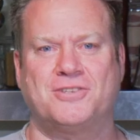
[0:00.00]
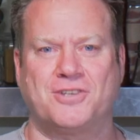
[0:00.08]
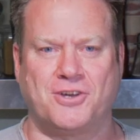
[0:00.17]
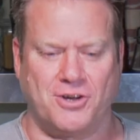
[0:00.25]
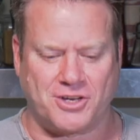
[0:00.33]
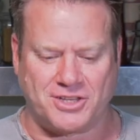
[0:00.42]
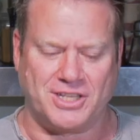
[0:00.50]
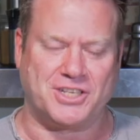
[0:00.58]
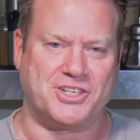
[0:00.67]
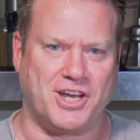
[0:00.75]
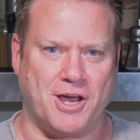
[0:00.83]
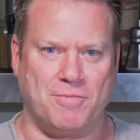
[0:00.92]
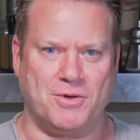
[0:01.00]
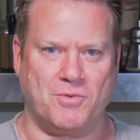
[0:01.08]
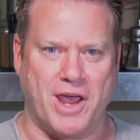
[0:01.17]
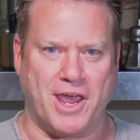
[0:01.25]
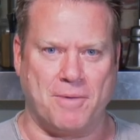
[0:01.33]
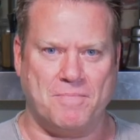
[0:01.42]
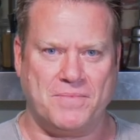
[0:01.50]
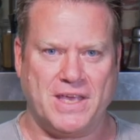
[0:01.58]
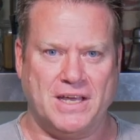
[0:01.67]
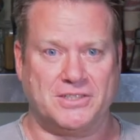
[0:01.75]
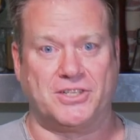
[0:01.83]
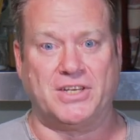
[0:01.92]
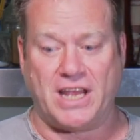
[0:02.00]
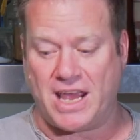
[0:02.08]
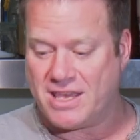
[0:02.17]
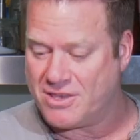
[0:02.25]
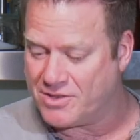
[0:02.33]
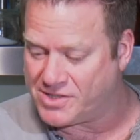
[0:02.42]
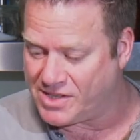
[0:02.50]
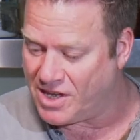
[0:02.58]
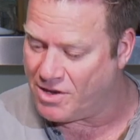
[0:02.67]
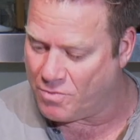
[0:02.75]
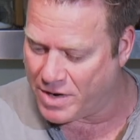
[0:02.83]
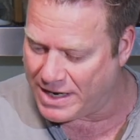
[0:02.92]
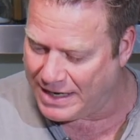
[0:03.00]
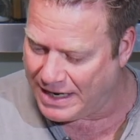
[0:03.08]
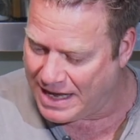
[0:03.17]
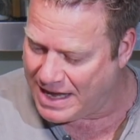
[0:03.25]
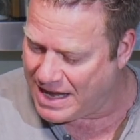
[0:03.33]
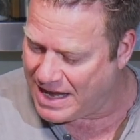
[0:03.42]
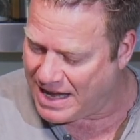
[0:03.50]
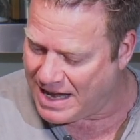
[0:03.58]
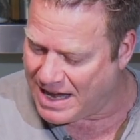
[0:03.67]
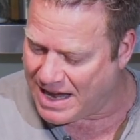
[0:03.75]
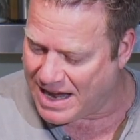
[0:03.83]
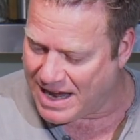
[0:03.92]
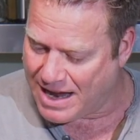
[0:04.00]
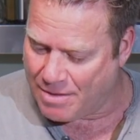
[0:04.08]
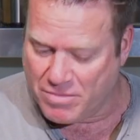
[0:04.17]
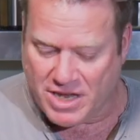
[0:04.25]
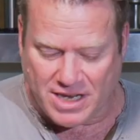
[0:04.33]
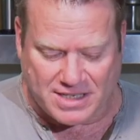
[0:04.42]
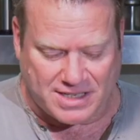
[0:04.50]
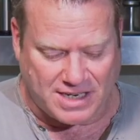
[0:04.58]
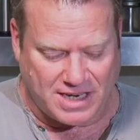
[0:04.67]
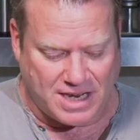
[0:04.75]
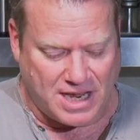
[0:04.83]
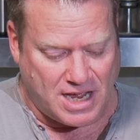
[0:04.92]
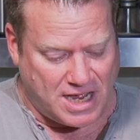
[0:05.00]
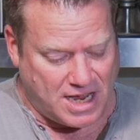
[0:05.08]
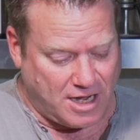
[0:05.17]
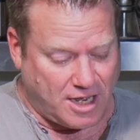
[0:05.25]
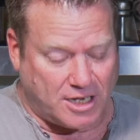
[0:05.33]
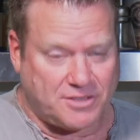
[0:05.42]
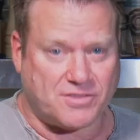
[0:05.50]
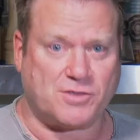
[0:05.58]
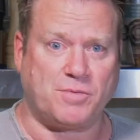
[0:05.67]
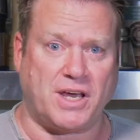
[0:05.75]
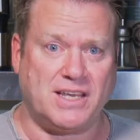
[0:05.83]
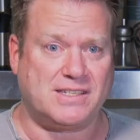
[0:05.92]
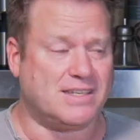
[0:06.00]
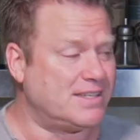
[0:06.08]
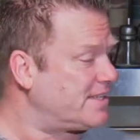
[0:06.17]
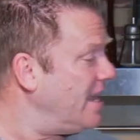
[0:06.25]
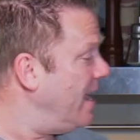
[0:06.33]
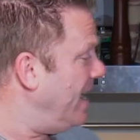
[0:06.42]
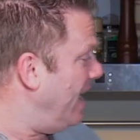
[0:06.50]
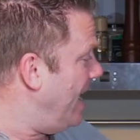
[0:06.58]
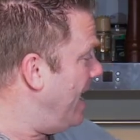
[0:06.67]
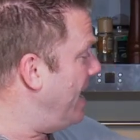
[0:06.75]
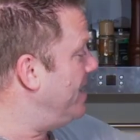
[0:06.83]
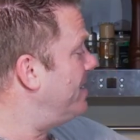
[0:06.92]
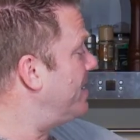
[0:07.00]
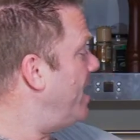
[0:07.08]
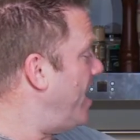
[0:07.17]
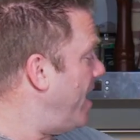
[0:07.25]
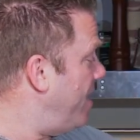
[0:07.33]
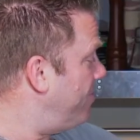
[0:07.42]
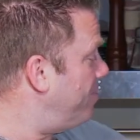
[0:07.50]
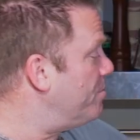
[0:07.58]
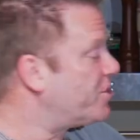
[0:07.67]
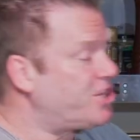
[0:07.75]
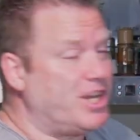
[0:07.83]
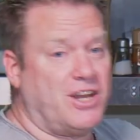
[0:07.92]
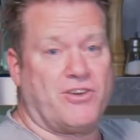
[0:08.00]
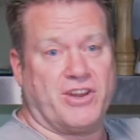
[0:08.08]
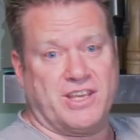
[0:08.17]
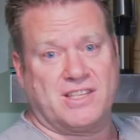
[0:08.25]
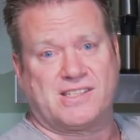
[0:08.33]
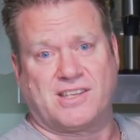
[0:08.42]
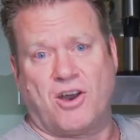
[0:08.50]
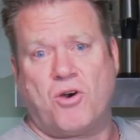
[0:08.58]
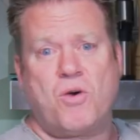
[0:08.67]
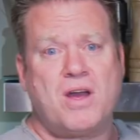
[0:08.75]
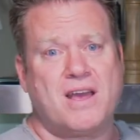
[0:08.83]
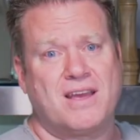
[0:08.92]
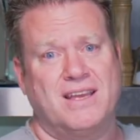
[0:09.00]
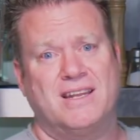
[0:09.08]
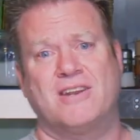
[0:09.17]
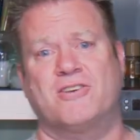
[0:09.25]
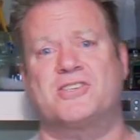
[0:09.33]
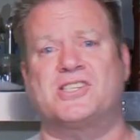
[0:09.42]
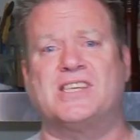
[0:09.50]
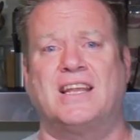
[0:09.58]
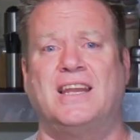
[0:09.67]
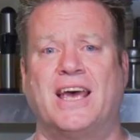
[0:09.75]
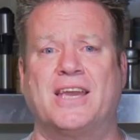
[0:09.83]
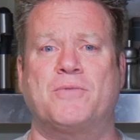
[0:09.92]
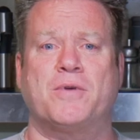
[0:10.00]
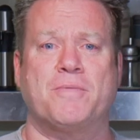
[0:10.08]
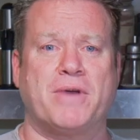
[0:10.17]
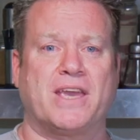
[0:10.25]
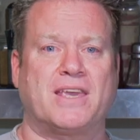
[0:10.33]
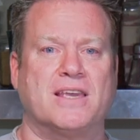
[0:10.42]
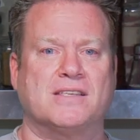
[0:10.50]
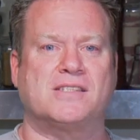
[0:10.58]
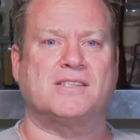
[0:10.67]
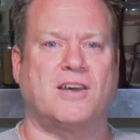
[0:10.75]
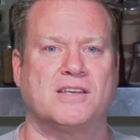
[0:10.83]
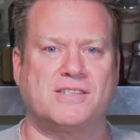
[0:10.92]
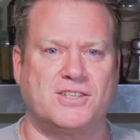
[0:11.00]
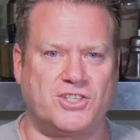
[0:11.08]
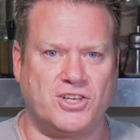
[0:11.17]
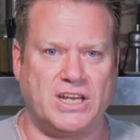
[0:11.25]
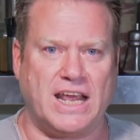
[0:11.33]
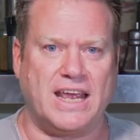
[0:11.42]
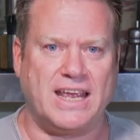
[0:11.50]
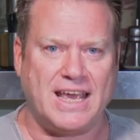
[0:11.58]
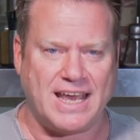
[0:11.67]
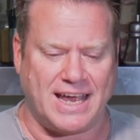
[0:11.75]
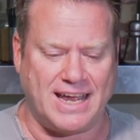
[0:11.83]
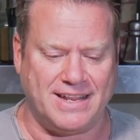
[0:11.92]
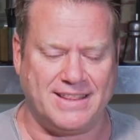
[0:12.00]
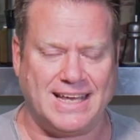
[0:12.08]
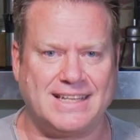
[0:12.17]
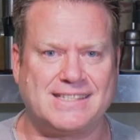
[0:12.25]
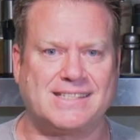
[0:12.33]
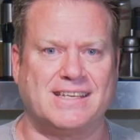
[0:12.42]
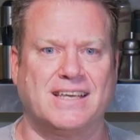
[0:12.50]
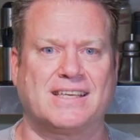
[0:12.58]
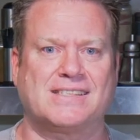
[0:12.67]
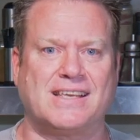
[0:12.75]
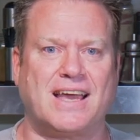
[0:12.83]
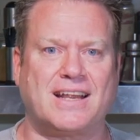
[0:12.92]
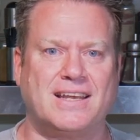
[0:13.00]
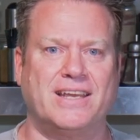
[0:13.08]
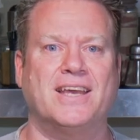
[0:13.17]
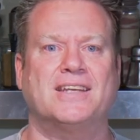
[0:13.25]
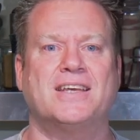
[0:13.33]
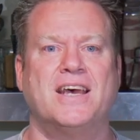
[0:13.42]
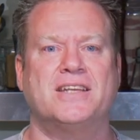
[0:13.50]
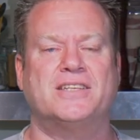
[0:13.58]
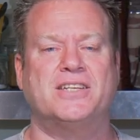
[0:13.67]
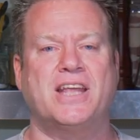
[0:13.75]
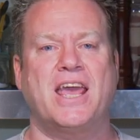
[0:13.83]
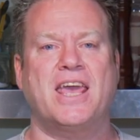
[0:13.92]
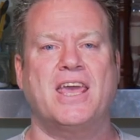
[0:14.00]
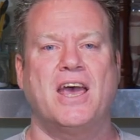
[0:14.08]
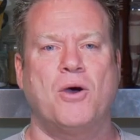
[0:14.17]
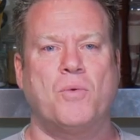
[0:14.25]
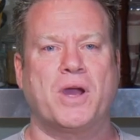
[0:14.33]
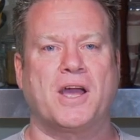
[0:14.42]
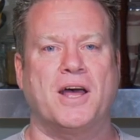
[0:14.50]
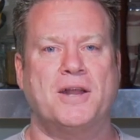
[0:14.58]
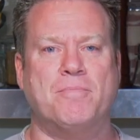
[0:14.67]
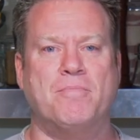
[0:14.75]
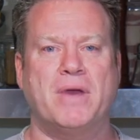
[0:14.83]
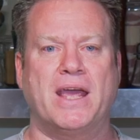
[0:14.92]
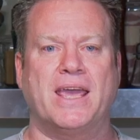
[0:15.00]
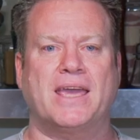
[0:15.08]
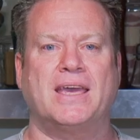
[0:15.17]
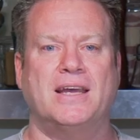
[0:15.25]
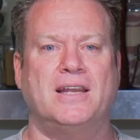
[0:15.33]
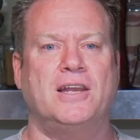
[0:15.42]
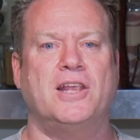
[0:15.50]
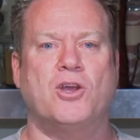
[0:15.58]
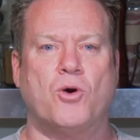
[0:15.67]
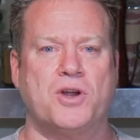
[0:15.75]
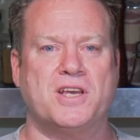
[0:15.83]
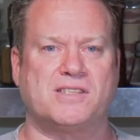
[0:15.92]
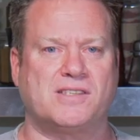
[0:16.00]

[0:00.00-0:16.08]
to cook the German way. Today you see, meat, lot of spices and heavy machinery. So it looks like we're making sausage today, and that's exactly it. Today we're gonna make Lyoner